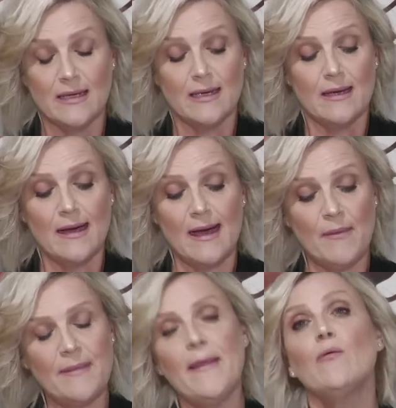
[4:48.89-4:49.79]

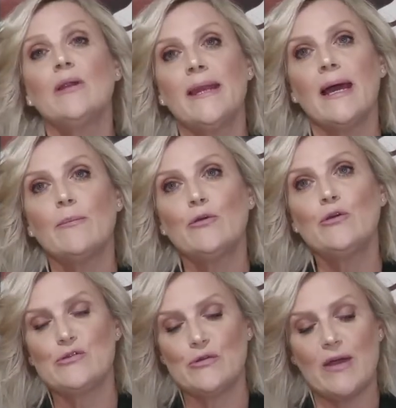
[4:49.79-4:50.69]
and that will enable you
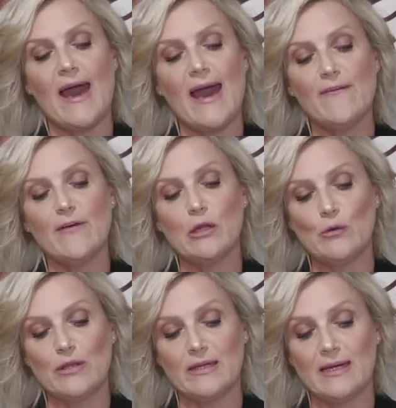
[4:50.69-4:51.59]
to have a look
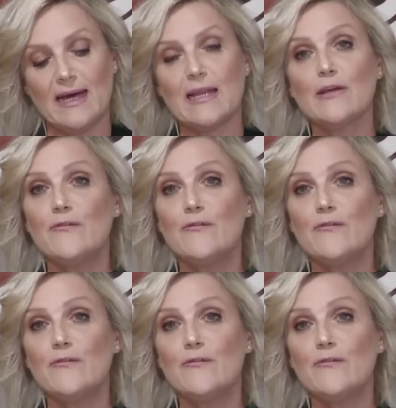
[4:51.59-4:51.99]
at the colour,